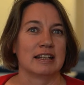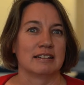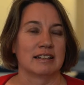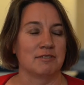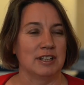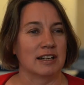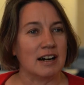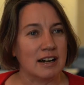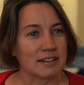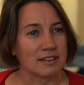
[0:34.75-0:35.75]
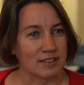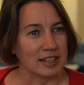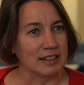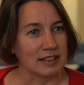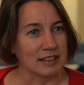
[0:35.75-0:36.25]
that we are
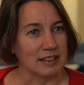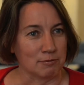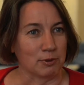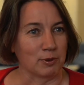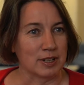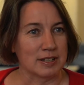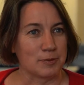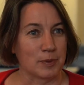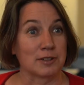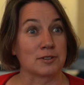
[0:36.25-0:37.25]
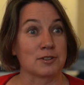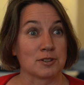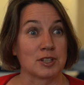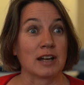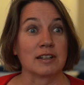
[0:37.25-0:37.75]
greatly influenced by the
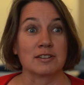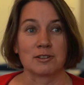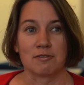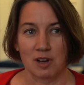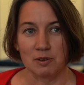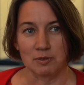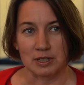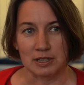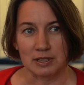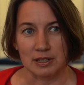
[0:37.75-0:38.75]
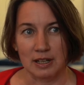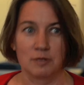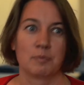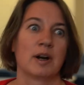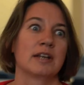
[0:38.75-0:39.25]
society around us and
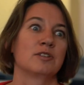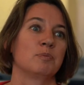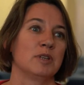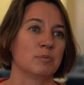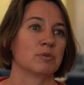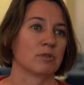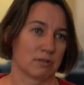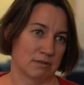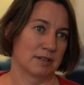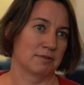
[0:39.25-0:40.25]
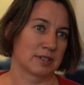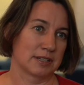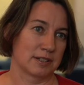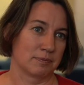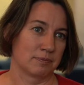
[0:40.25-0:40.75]
by the people around
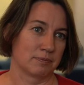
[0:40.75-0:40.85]
us.